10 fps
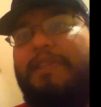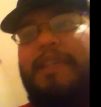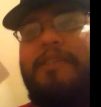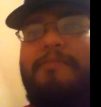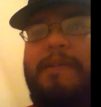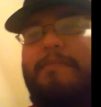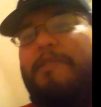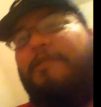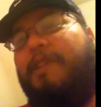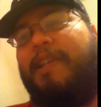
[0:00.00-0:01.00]
the tissue paper in,
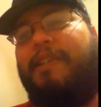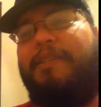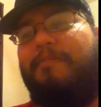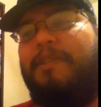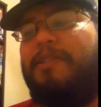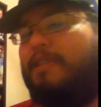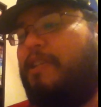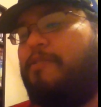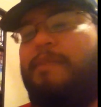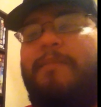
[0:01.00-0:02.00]
and trying to sell you the
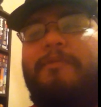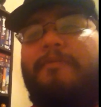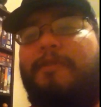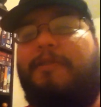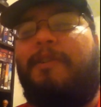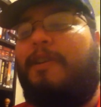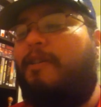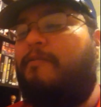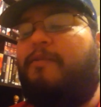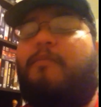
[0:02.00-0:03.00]
tissue paper
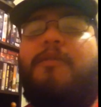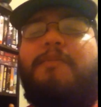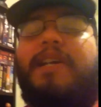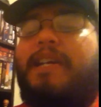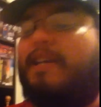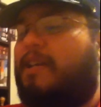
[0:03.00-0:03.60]
for more money.